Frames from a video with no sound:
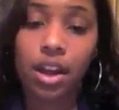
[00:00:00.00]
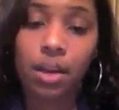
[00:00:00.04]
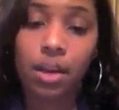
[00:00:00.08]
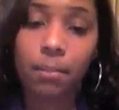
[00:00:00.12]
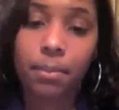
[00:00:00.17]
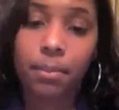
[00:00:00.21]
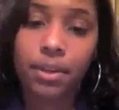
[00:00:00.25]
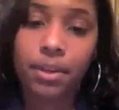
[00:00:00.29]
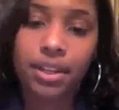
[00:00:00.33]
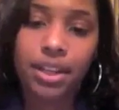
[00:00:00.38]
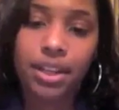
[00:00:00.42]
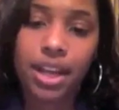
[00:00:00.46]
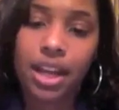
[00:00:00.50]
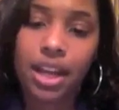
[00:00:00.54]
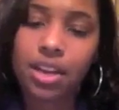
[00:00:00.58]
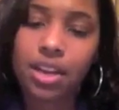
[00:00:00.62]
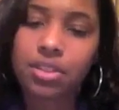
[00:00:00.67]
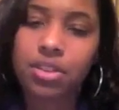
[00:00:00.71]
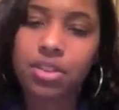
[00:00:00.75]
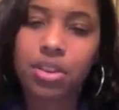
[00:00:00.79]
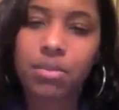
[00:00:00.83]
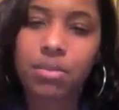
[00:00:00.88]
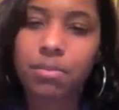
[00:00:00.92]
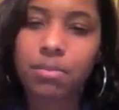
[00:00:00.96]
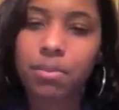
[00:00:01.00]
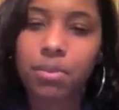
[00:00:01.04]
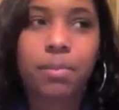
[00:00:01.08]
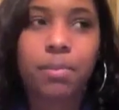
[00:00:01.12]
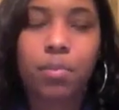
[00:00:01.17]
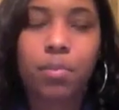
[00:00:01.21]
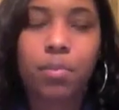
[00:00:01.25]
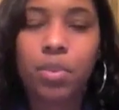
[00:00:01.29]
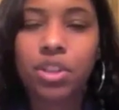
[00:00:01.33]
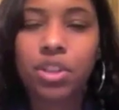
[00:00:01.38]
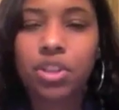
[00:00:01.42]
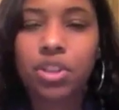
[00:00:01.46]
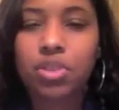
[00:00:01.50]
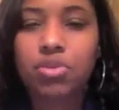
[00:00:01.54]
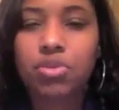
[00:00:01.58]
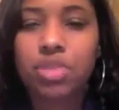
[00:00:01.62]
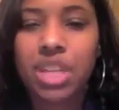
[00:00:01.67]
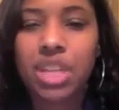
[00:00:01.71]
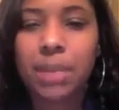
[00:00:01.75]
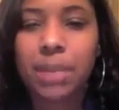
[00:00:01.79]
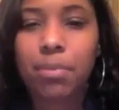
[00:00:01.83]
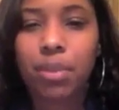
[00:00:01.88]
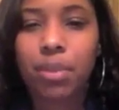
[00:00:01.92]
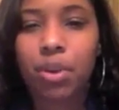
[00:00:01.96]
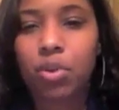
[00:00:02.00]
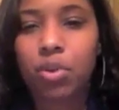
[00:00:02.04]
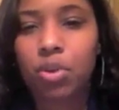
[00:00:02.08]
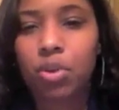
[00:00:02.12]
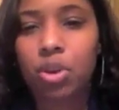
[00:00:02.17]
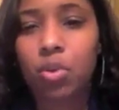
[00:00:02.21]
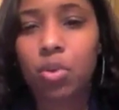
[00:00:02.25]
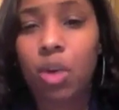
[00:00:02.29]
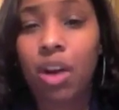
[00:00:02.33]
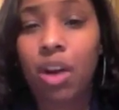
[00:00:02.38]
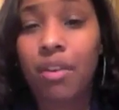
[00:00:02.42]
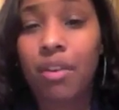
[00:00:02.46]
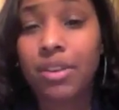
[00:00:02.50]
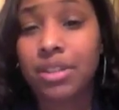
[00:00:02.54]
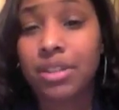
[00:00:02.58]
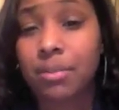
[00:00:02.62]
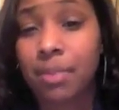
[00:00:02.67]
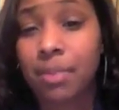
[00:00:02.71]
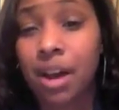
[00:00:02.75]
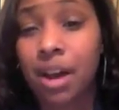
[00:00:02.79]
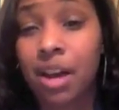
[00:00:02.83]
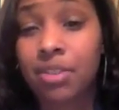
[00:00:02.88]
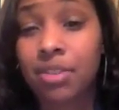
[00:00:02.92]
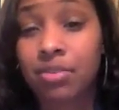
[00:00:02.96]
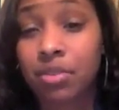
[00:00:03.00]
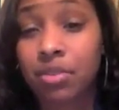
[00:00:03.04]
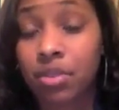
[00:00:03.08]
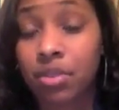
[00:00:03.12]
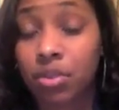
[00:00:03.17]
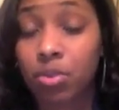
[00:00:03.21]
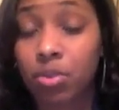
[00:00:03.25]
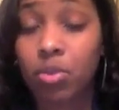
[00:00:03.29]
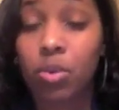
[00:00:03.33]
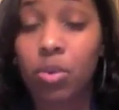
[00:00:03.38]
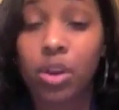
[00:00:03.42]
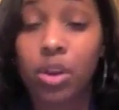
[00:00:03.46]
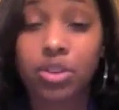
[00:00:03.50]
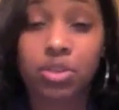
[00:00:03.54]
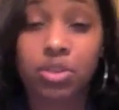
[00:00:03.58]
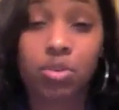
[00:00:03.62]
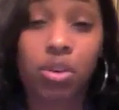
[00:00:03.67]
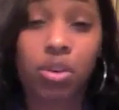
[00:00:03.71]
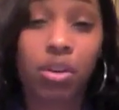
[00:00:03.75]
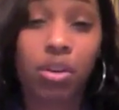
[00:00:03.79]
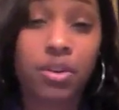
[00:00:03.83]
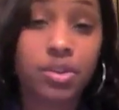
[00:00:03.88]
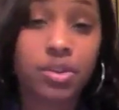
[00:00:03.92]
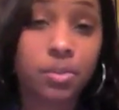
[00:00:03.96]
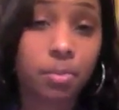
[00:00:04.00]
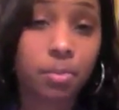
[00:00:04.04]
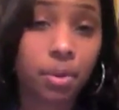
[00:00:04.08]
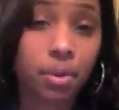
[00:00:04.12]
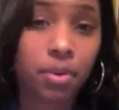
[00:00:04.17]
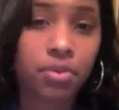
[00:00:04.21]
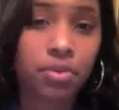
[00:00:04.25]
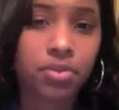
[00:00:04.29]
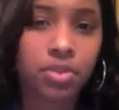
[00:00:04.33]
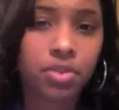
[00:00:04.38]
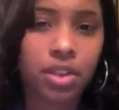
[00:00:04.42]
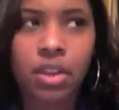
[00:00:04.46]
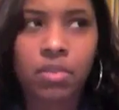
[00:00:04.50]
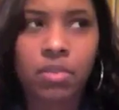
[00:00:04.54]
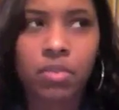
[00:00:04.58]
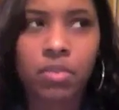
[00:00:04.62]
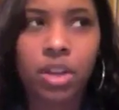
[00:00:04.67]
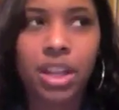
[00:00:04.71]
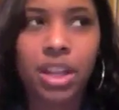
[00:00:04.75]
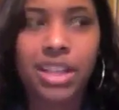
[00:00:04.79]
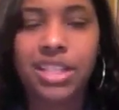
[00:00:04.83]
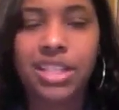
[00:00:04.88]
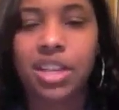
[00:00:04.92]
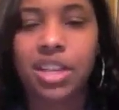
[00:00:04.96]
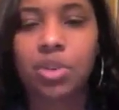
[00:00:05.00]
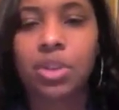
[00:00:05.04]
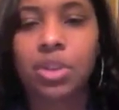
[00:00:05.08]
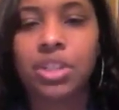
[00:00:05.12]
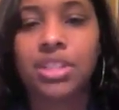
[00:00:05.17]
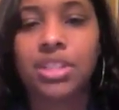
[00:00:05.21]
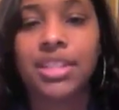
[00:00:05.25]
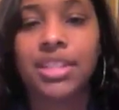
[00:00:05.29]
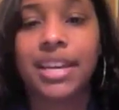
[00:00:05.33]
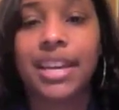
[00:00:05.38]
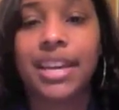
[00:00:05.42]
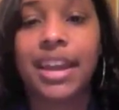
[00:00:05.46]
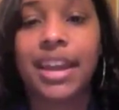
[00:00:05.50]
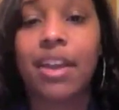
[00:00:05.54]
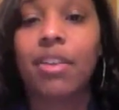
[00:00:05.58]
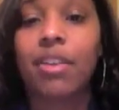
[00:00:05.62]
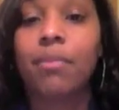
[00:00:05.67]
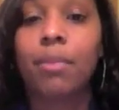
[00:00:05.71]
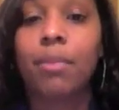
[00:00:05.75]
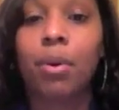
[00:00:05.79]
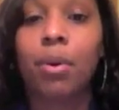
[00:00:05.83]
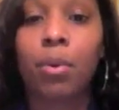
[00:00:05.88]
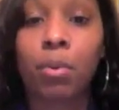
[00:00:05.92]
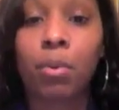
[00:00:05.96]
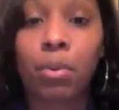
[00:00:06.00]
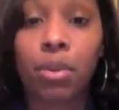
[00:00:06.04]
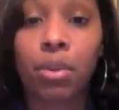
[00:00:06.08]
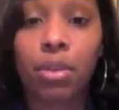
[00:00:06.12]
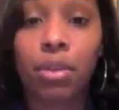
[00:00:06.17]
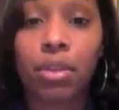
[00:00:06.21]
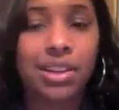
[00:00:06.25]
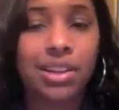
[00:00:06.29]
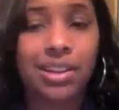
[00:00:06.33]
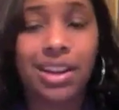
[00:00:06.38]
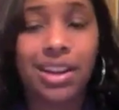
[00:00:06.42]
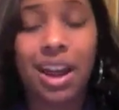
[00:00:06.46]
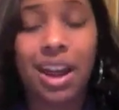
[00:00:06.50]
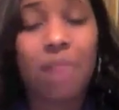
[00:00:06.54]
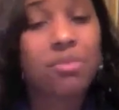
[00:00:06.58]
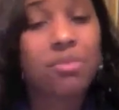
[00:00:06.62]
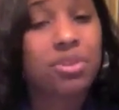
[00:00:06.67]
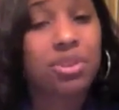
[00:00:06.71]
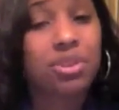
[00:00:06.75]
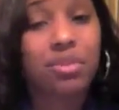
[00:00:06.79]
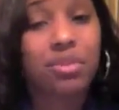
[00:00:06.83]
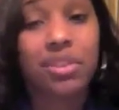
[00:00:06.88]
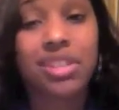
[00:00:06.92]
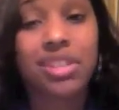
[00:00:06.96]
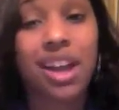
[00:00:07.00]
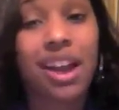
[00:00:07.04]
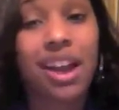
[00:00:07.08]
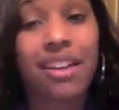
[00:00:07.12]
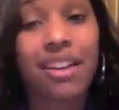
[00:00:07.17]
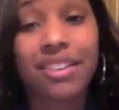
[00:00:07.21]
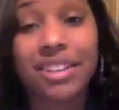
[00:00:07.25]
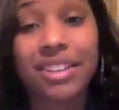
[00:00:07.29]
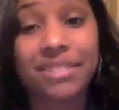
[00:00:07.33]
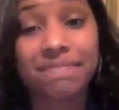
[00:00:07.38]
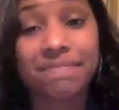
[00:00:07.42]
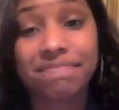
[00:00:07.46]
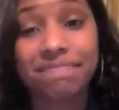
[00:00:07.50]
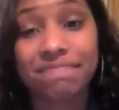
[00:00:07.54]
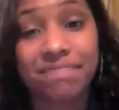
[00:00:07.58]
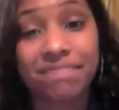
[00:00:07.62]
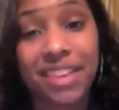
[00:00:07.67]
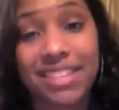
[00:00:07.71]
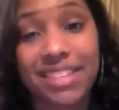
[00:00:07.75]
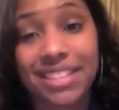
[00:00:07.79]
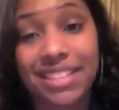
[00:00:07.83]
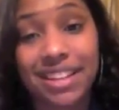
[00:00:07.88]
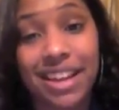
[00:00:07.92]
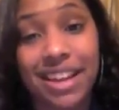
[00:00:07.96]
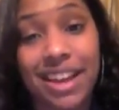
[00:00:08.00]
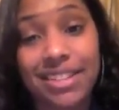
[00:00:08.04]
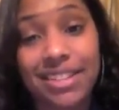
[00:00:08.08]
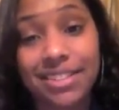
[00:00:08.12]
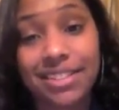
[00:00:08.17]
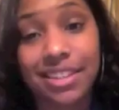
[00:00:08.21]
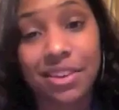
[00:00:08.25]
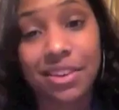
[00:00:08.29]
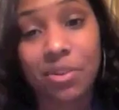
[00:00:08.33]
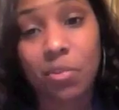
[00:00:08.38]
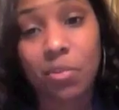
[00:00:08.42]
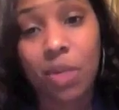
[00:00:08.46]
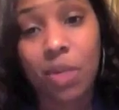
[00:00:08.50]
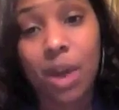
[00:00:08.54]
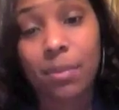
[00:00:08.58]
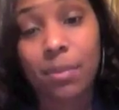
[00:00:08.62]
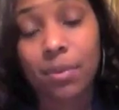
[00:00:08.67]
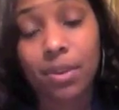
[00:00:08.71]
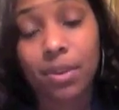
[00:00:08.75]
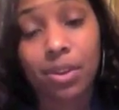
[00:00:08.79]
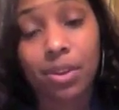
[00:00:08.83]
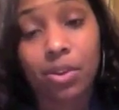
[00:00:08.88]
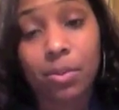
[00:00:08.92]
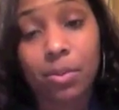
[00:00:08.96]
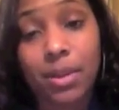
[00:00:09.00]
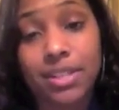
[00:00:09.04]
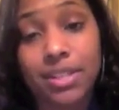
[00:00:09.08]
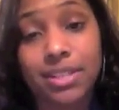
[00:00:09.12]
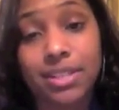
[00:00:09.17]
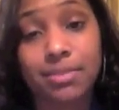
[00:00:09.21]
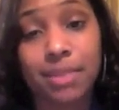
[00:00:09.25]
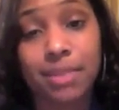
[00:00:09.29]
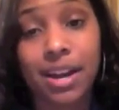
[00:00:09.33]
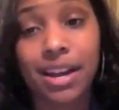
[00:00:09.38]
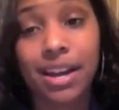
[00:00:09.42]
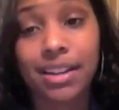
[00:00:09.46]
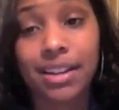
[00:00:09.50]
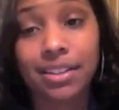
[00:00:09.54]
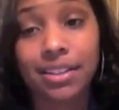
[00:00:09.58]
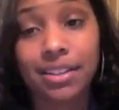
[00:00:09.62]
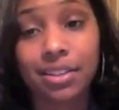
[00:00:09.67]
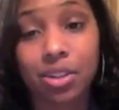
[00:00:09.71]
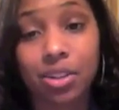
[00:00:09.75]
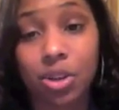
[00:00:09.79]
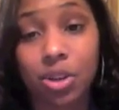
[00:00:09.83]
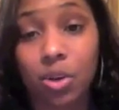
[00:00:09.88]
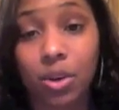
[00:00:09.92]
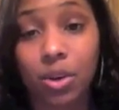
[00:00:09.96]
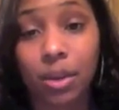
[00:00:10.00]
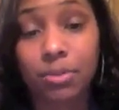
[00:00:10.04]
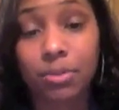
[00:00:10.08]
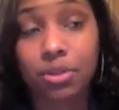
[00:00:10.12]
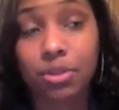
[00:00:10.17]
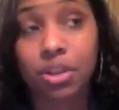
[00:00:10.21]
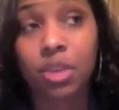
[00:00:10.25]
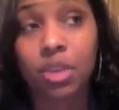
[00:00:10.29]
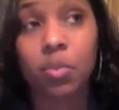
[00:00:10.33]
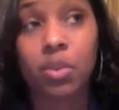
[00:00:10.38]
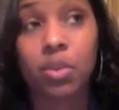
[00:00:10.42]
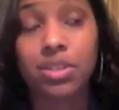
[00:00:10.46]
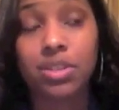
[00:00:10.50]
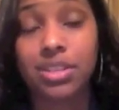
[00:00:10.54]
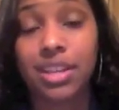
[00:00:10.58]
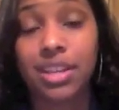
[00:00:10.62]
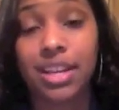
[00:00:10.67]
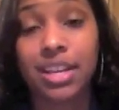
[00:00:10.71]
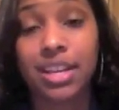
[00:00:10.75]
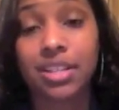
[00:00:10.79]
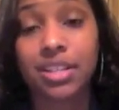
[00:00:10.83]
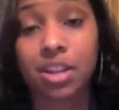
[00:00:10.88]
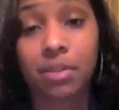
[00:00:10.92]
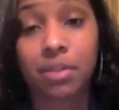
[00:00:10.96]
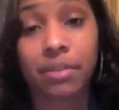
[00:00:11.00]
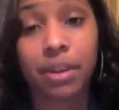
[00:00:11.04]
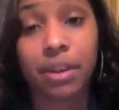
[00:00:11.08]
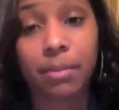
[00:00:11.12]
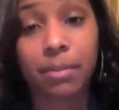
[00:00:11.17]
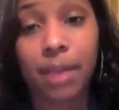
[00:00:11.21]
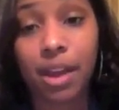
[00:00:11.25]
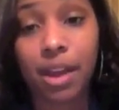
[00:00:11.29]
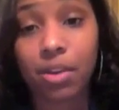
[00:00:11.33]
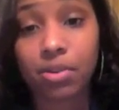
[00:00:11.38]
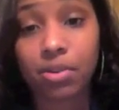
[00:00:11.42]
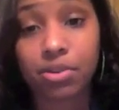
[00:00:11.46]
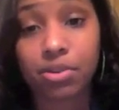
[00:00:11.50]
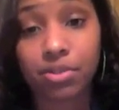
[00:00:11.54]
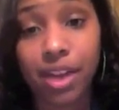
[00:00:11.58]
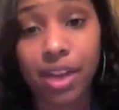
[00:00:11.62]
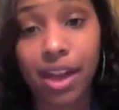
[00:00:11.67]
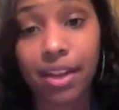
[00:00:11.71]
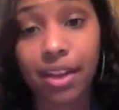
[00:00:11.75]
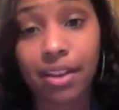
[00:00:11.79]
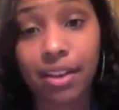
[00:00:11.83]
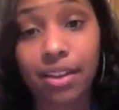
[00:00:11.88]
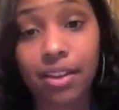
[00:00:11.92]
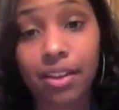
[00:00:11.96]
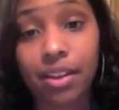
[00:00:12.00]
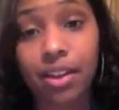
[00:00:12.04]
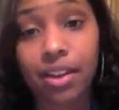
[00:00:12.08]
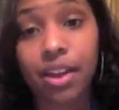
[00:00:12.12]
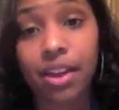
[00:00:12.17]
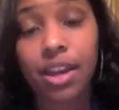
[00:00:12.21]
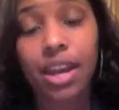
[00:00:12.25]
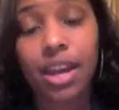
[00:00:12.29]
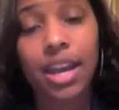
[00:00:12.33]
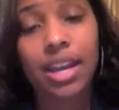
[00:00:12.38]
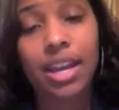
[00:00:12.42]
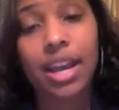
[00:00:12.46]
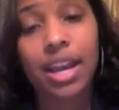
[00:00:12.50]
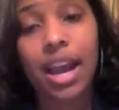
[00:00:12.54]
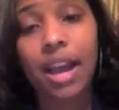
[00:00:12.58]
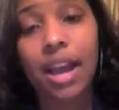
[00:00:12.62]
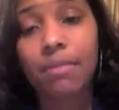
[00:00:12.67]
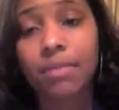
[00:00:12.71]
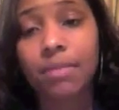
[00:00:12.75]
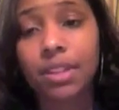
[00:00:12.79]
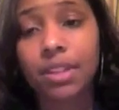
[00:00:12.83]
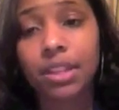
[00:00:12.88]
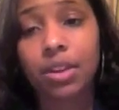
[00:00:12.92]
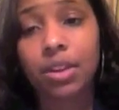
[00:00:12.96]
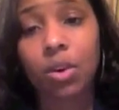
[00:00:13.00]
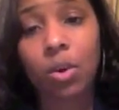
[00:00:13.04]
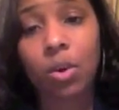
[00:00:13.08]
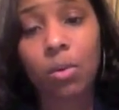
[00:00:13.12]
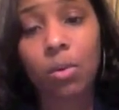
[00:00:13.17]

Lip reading: But at a certain point, when do you separate who you are as a boxer and then who as you are as a person? Realize that you need to take care of both. I'm sure retiring is the last thing on JuanMa Lopez's mind. I'm sure he wants to get his career back on track. And I really